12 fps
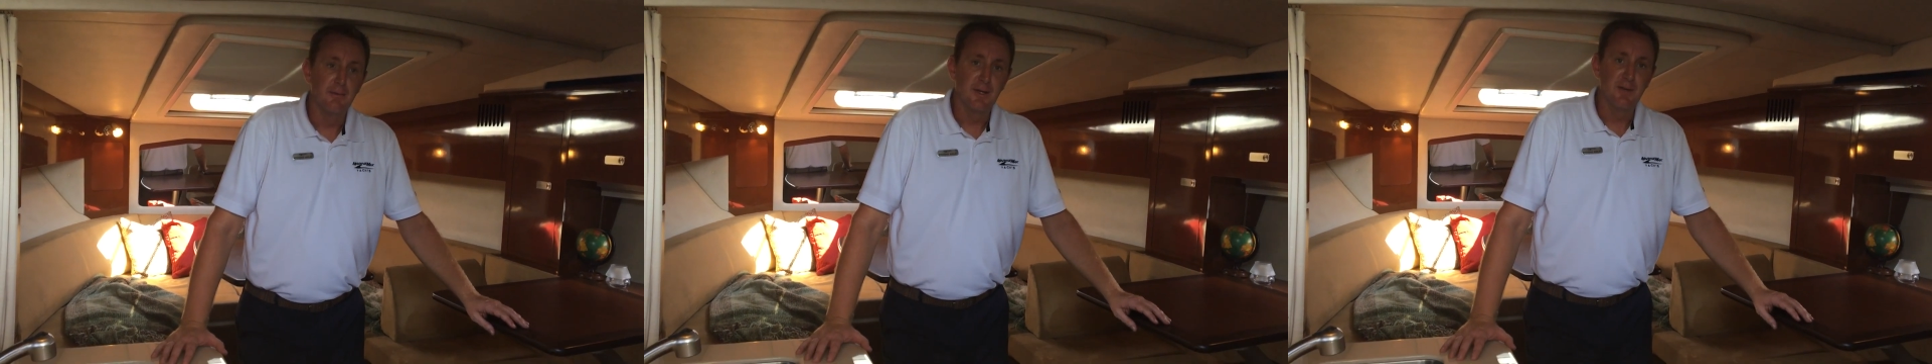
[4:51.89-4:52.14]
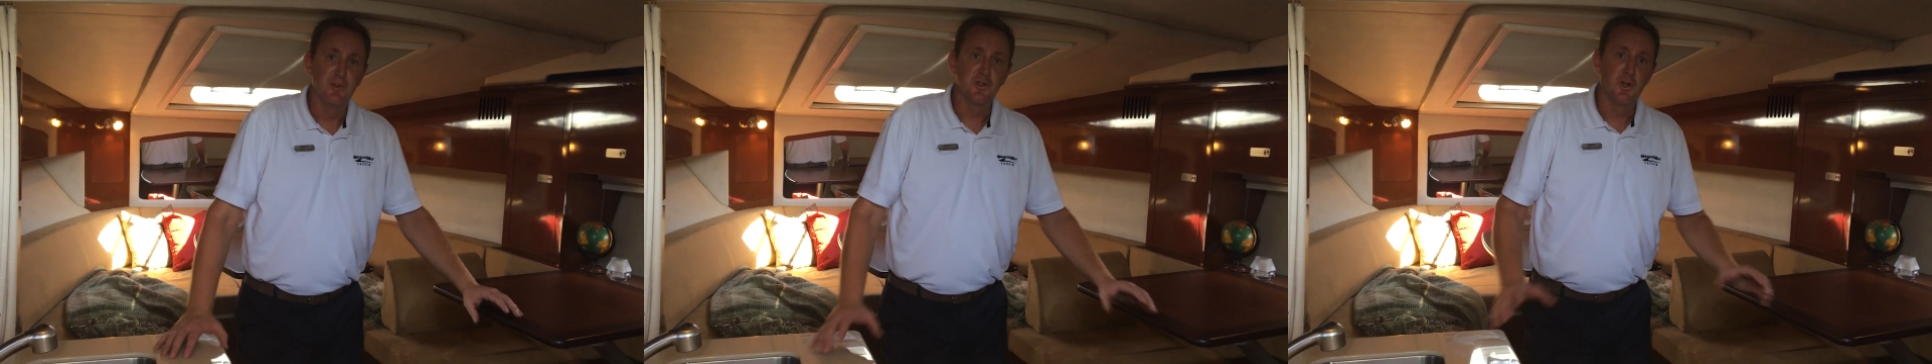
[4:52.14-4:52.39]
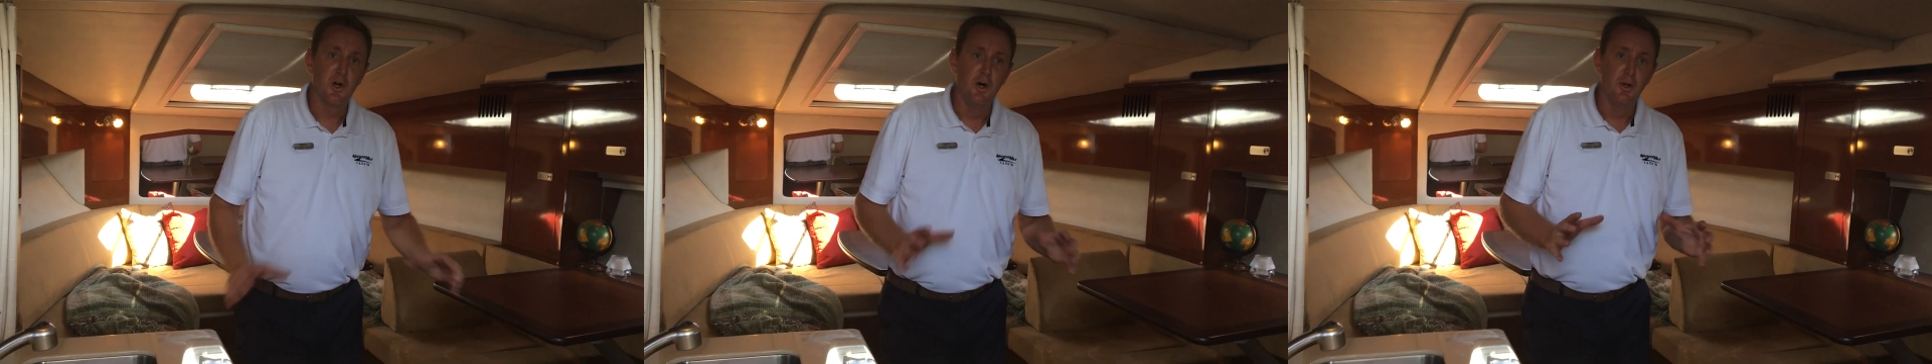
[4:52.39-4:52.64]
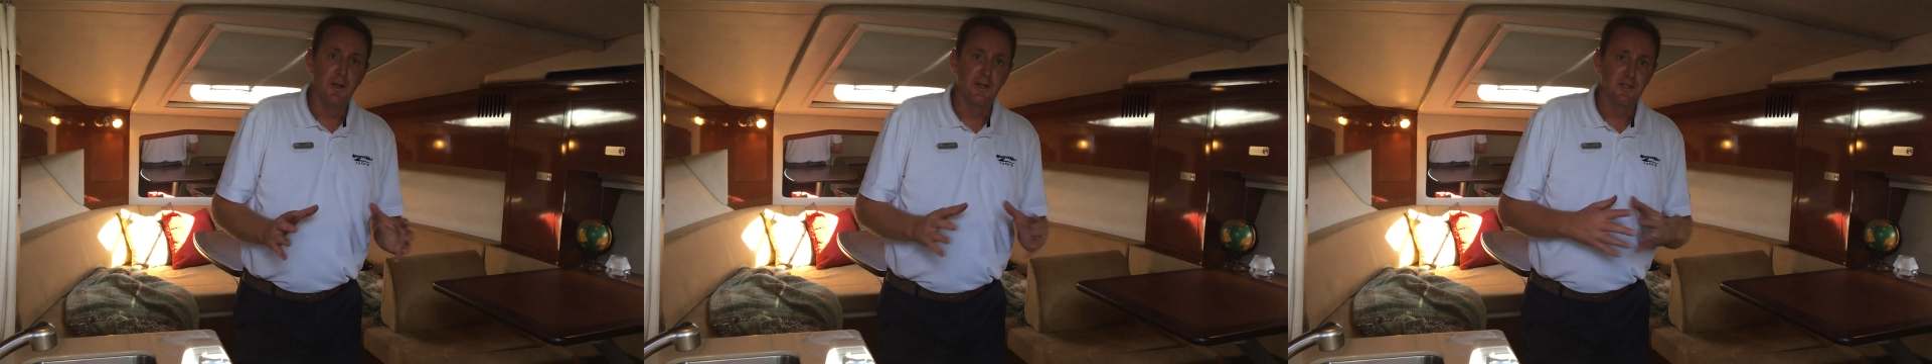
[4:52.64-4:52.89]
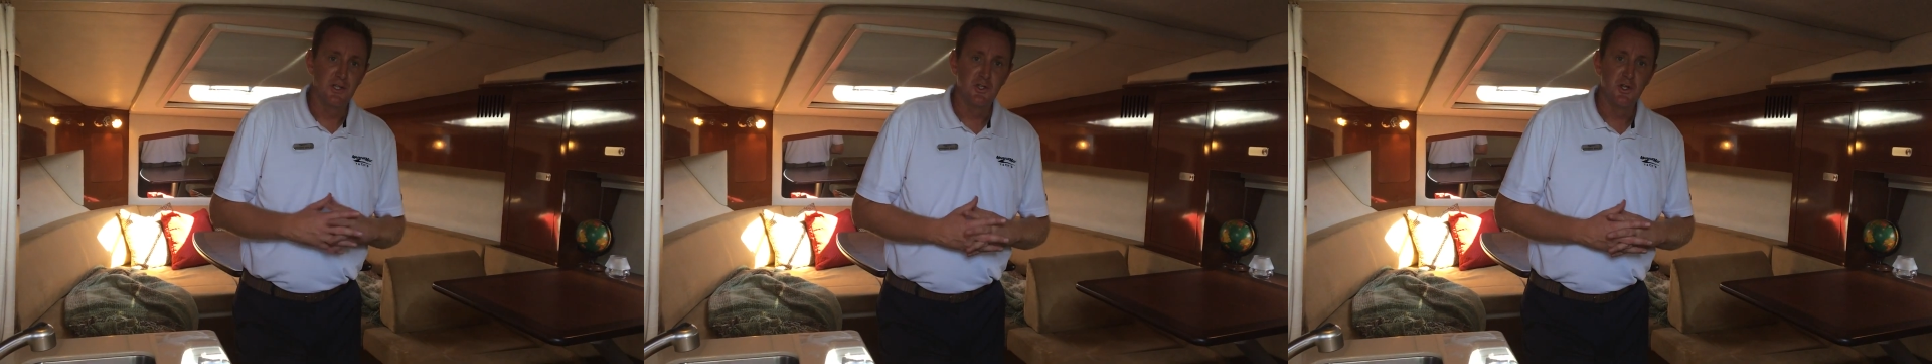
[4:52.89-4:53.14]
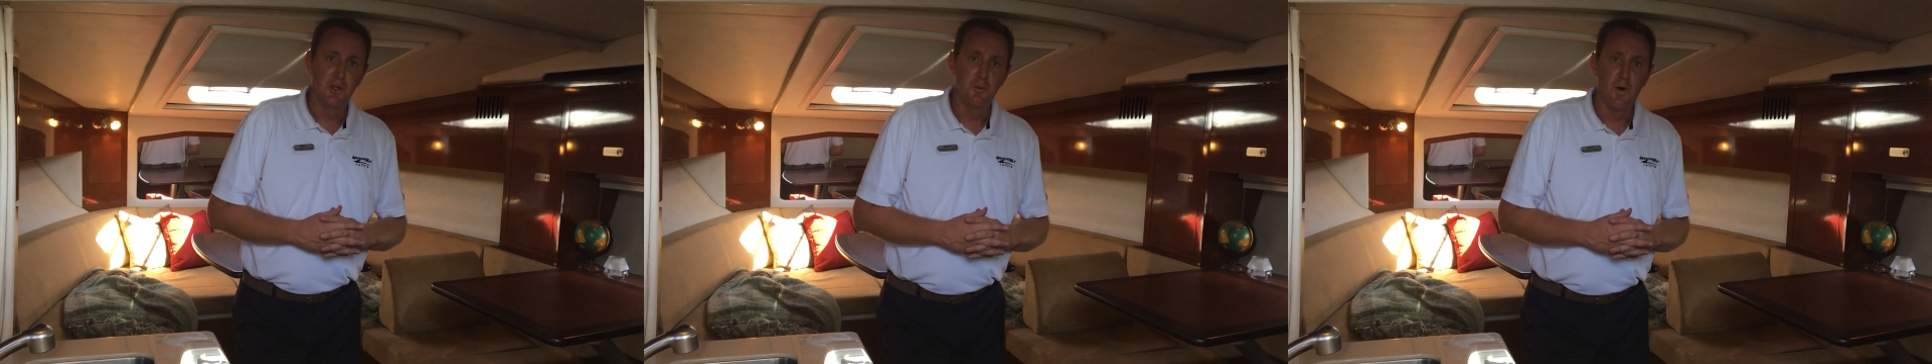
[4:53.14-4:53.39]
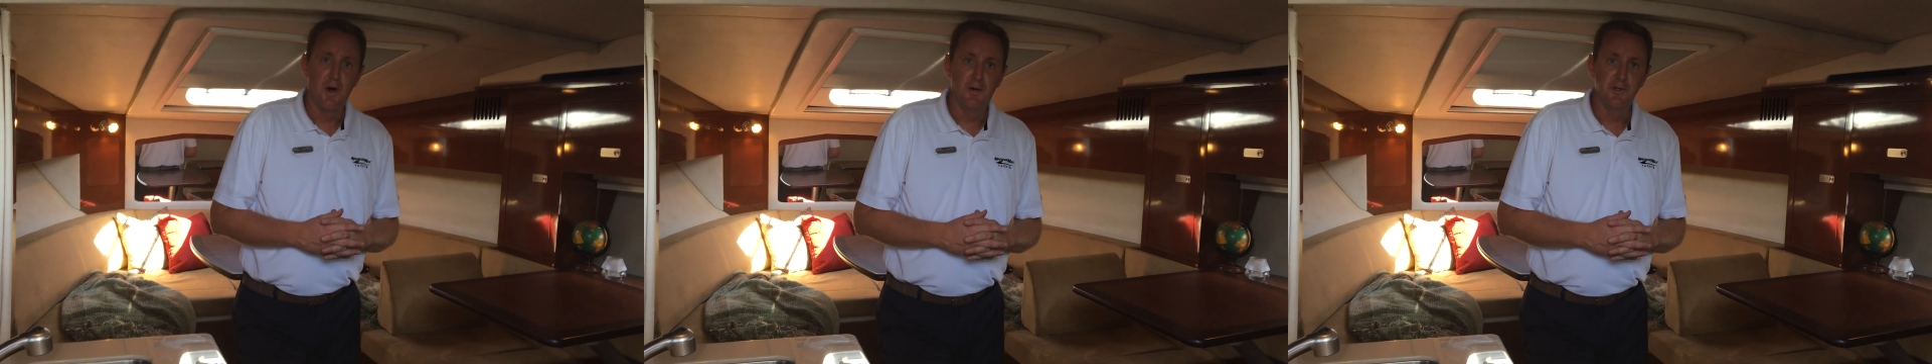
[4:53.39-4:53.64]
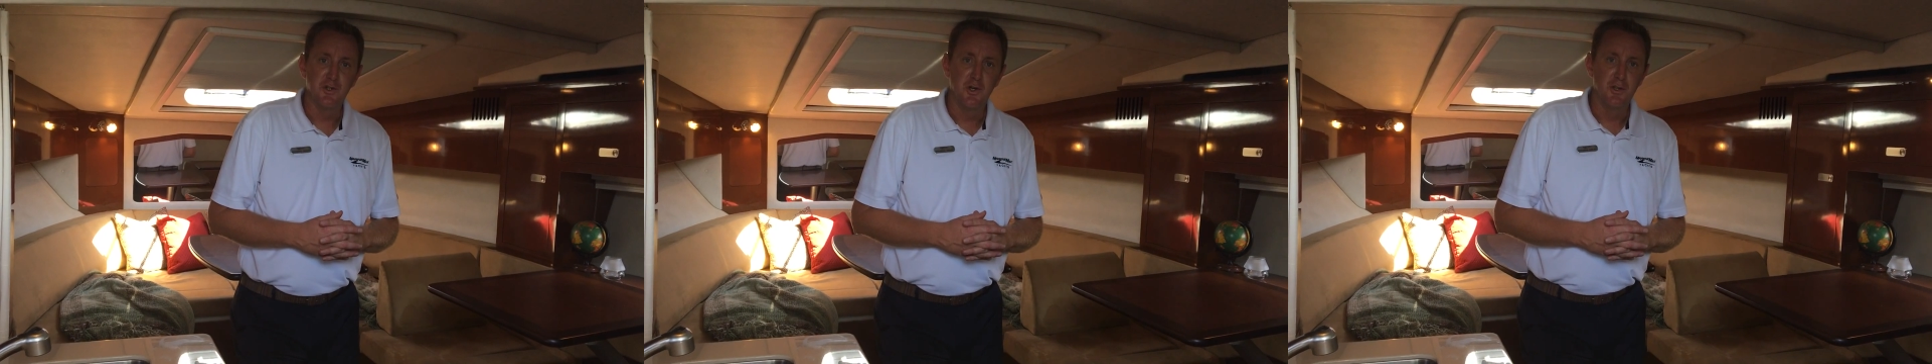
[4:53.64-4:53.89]
Give us a call and let us get you on the water
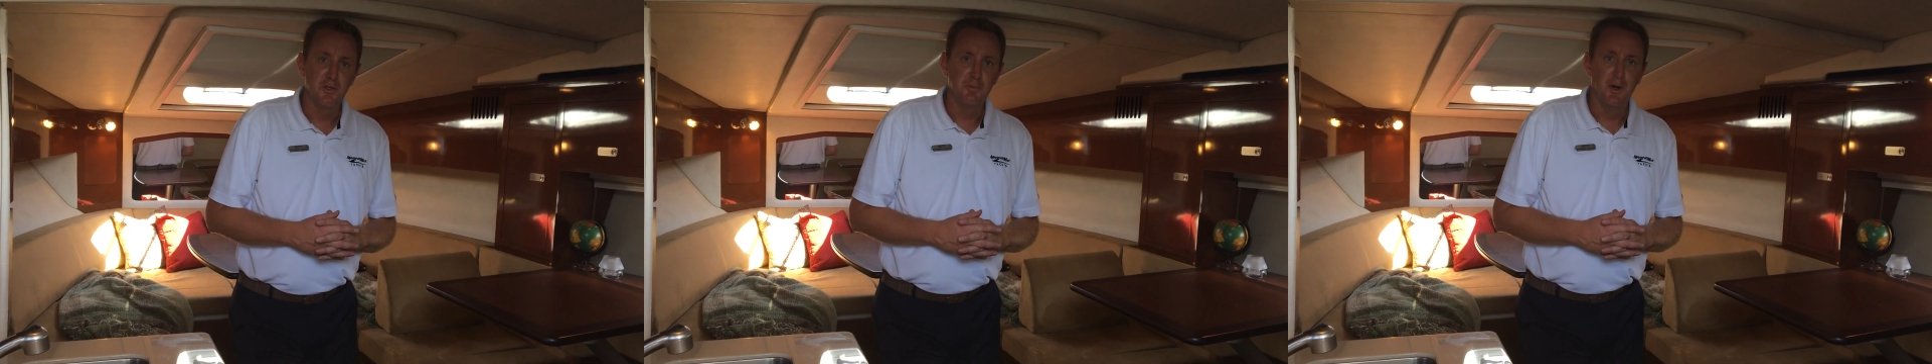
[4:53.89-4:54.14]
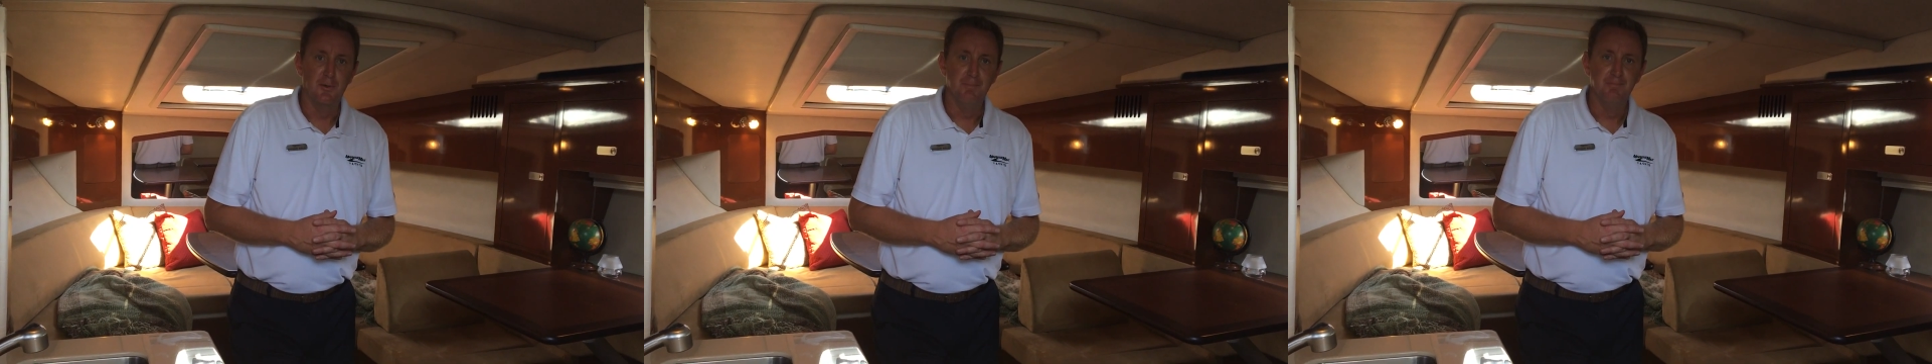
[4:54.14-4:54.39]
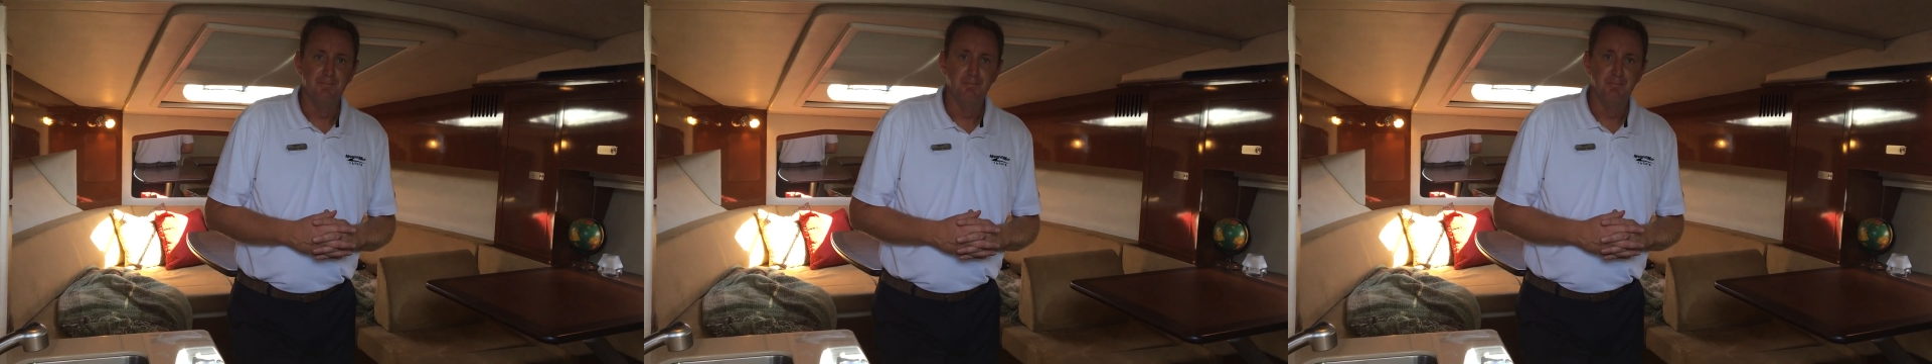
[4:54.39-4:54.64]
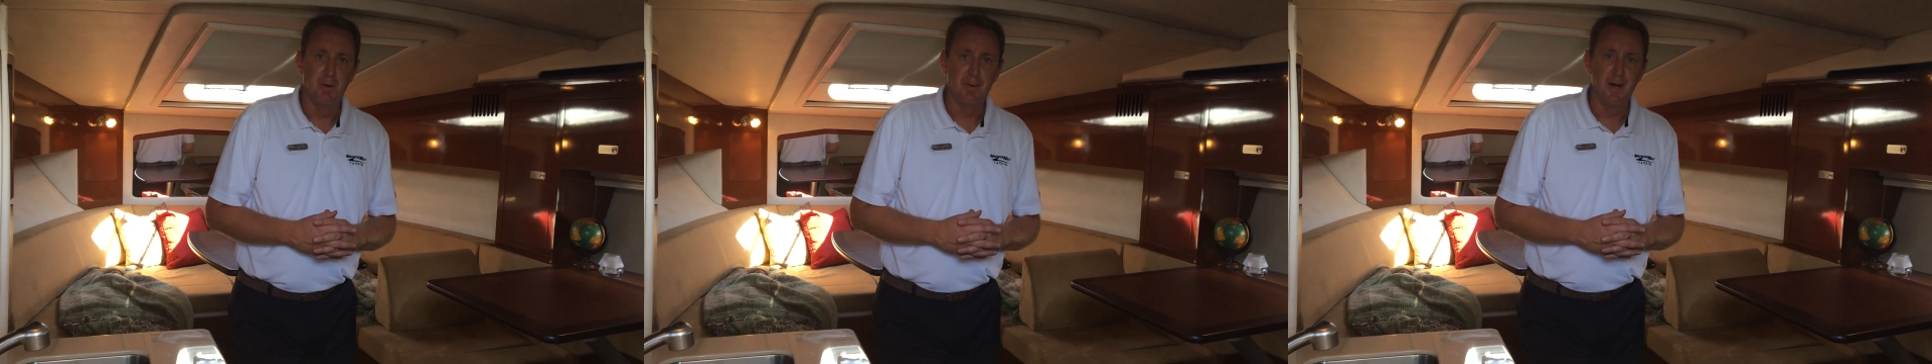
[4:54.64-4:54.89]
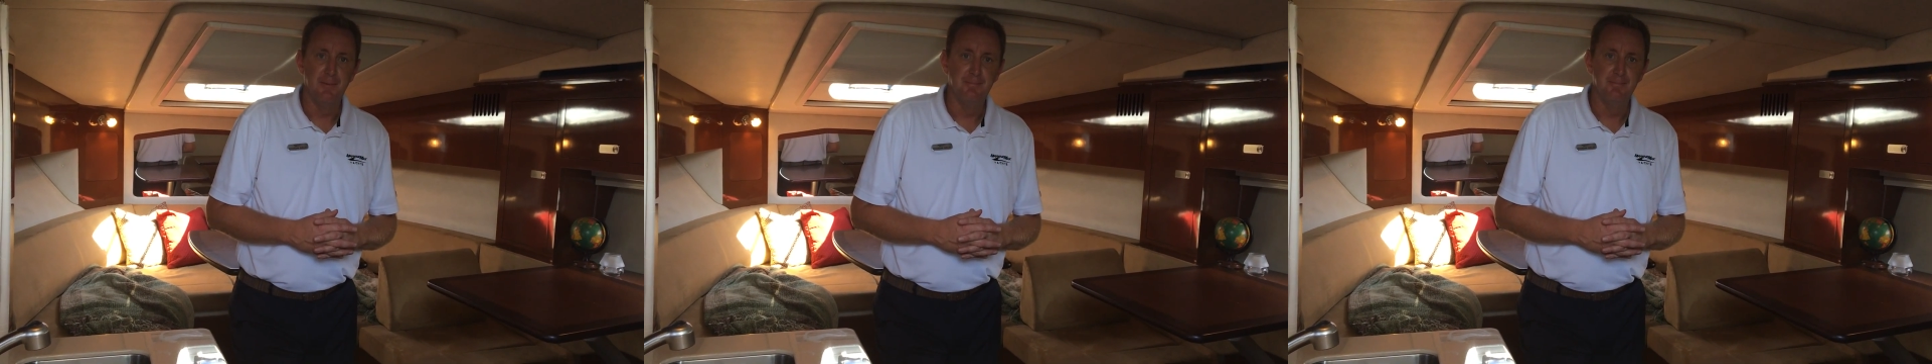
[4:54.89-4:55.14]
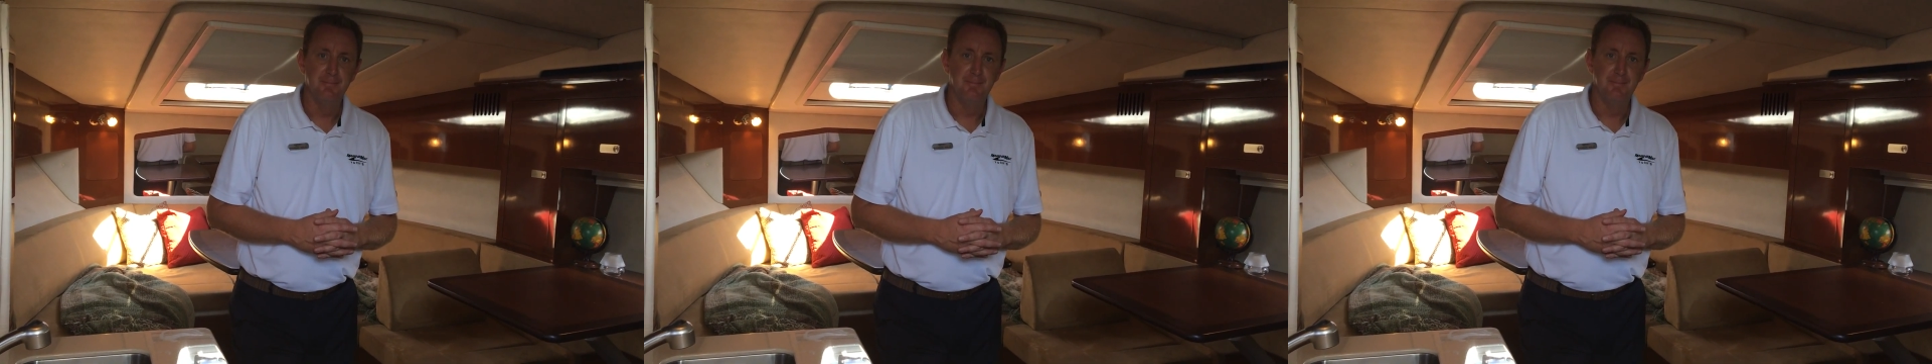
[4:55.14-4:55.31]
and show you this boat. Bye-bye.